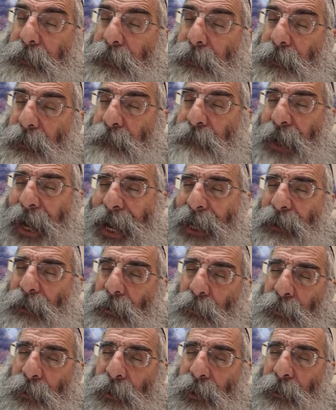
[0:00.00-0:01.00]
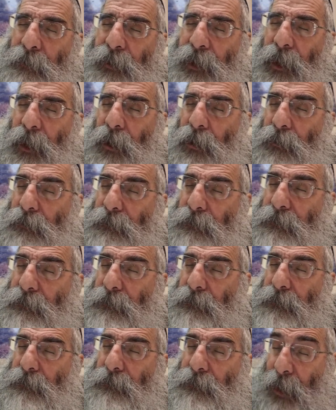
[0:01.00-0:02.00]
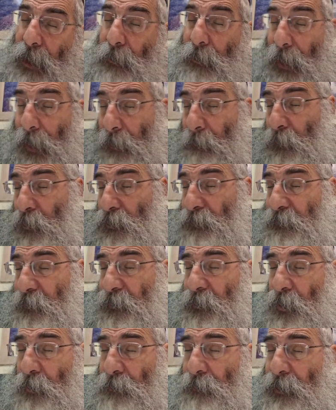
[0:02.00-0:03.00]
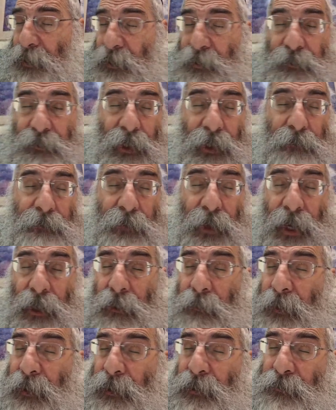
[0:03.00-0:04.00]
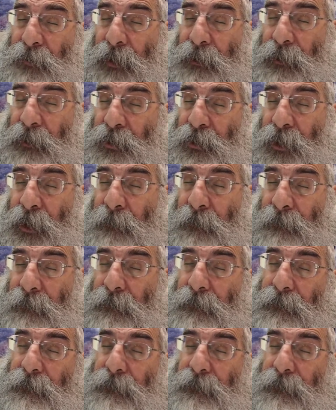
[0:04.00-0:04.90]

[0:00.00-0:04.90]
It's a battle with the below. Now I emerge victorious in that battle, Bezrat Hashem.